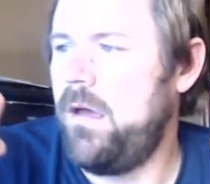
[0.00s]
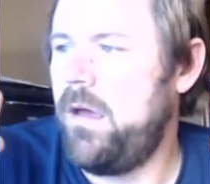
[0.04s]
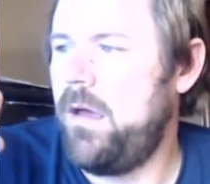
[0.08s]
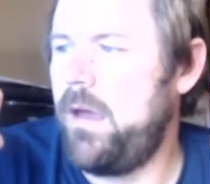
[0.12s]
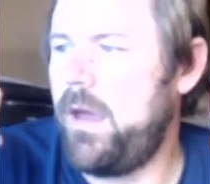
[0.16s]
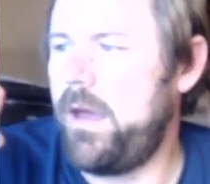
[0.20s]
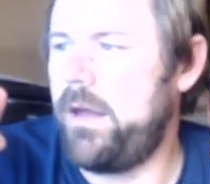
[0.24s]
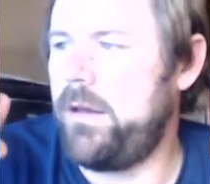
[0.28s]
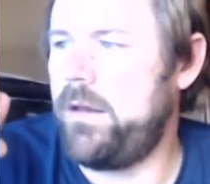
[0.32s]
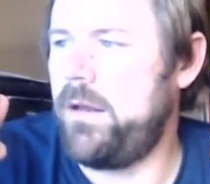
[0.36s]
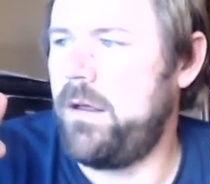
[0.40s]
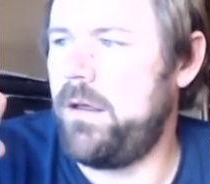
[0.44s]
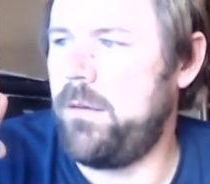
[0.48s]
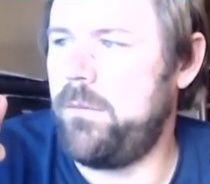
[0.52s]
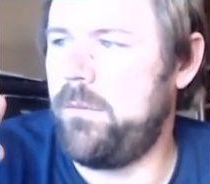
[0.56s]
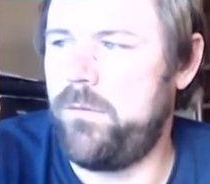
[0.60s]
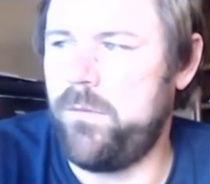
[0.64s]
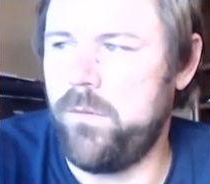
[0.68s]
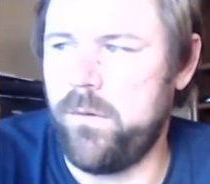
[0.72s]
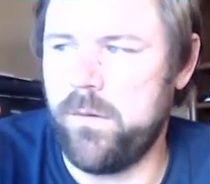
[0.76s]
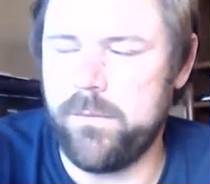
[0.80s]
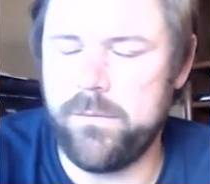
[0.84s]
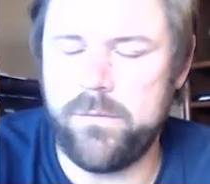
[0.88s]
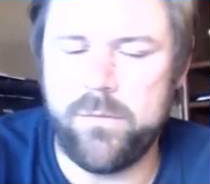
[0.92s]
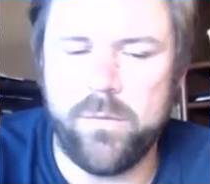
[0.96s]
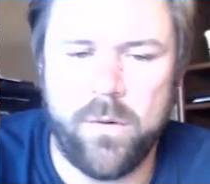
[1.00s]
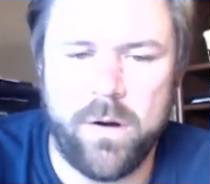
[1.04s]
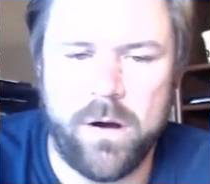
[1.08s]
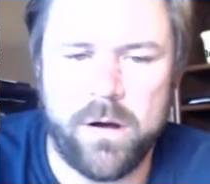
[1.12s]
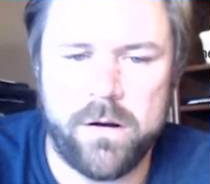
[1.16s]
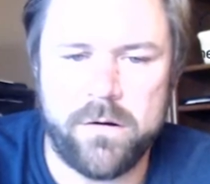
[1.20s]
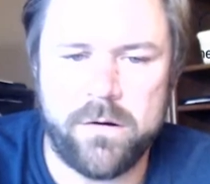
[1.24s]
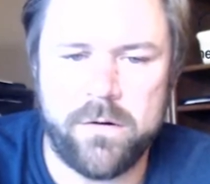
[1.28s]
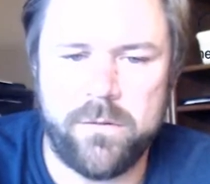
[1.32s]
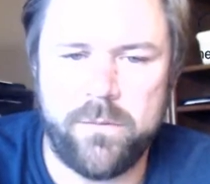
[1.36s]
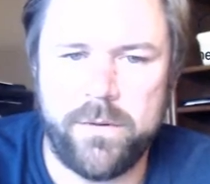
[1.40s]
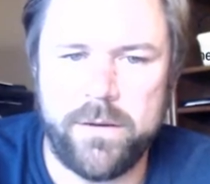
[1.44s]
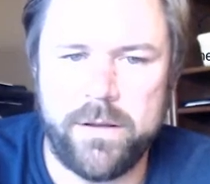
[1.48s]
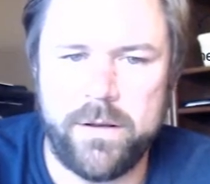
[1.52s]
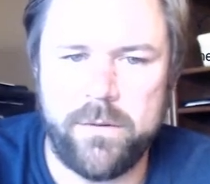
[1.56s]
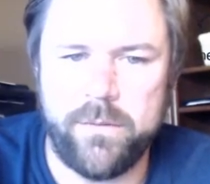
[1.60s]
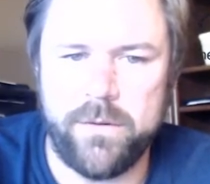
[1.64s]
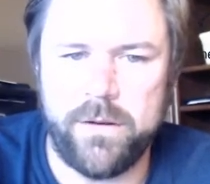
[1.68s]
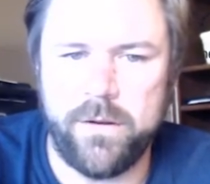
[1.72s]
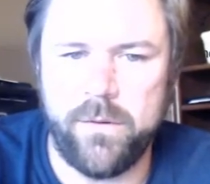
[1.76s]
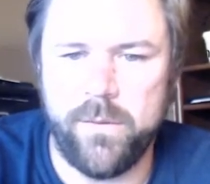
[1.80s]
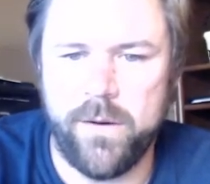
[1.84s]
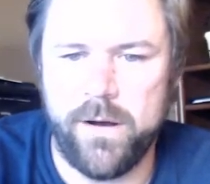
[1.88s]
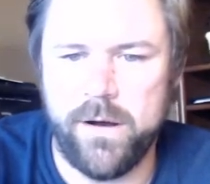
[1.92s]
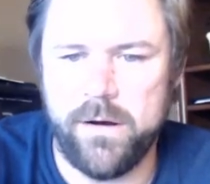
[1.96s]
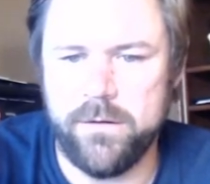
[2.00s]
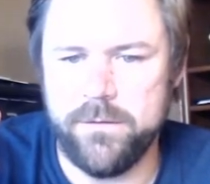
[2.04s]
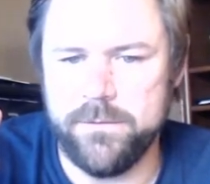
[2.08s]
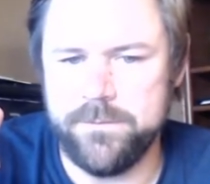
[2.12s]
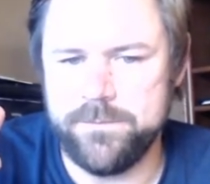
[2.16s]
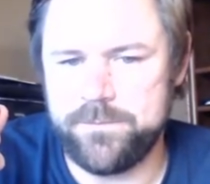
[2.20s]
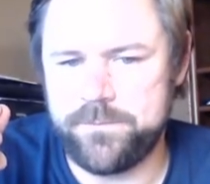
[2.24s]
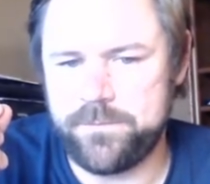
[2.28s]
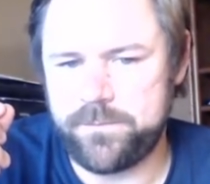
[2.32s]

and it absorbs water really really well